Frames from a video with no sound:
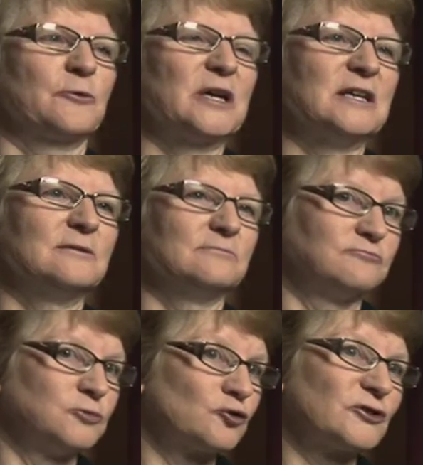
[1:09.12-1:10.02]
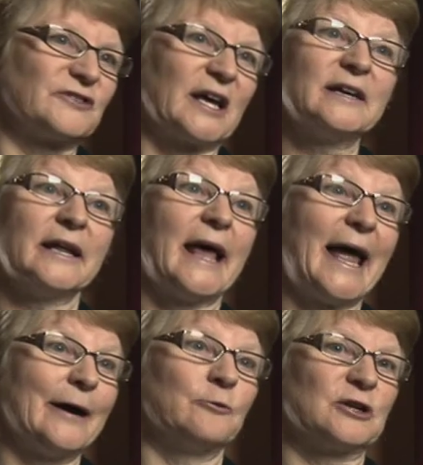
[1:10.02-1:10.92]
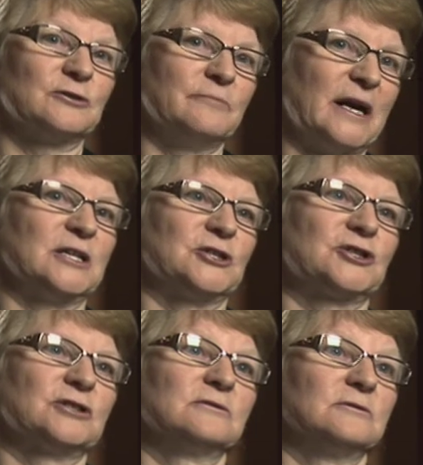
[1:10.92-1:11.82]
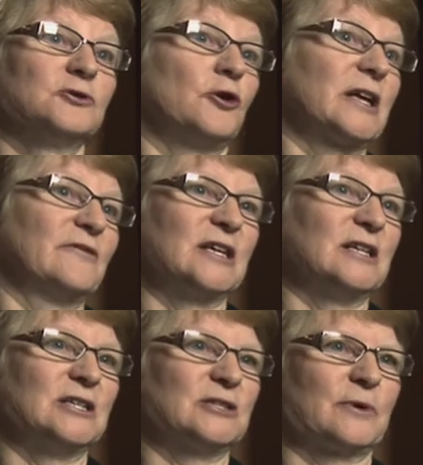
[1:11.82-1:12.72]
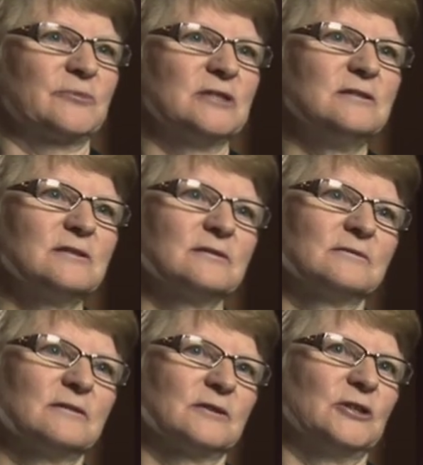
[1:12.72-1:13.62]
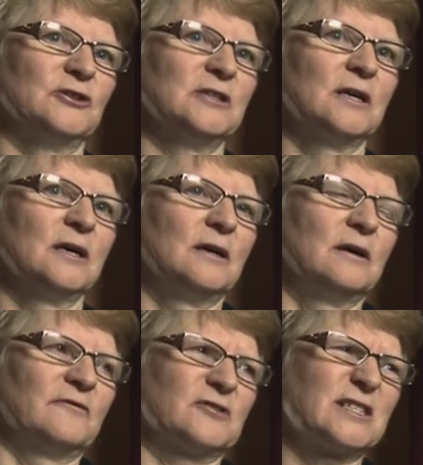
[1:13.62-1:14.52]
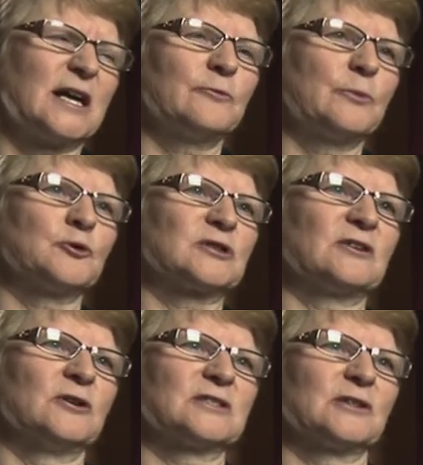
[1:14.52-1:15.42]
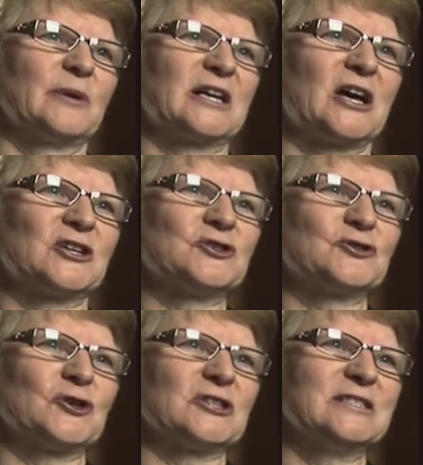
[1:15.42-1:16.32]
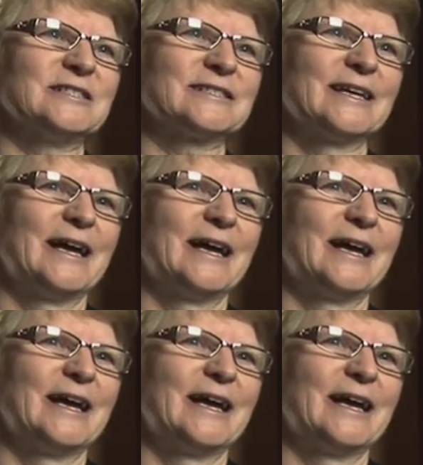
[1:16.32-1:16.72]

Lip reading: we looked at that and how we could manage not having any interruptions on the unit. For a start, we put signs on the medication trolleys,